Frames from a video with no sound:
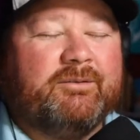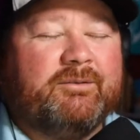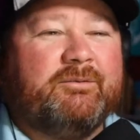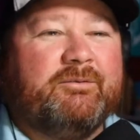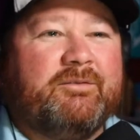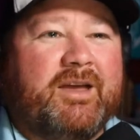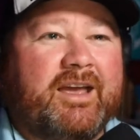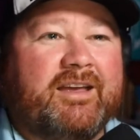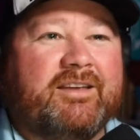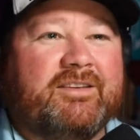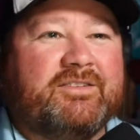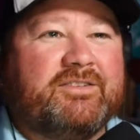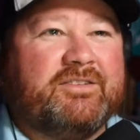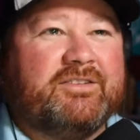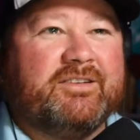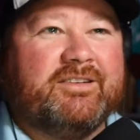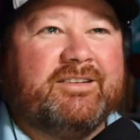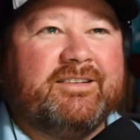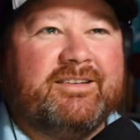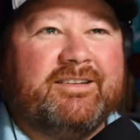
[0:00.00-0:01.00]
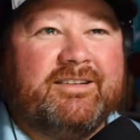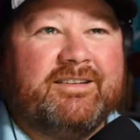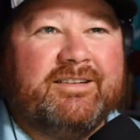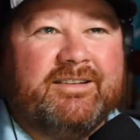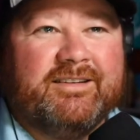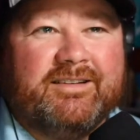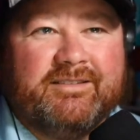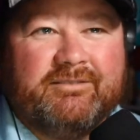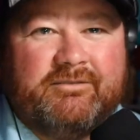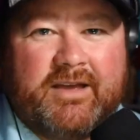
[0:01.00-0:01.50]
Vegas
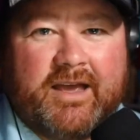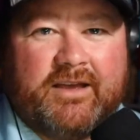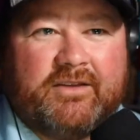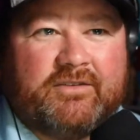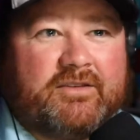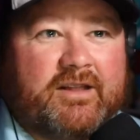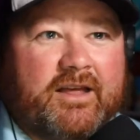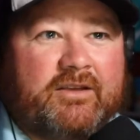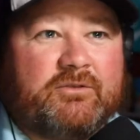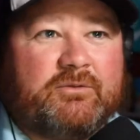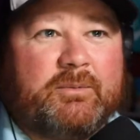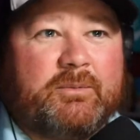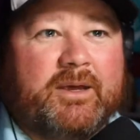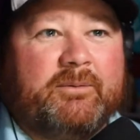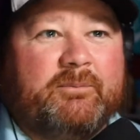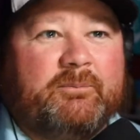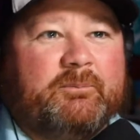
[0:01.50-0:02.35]
likes me.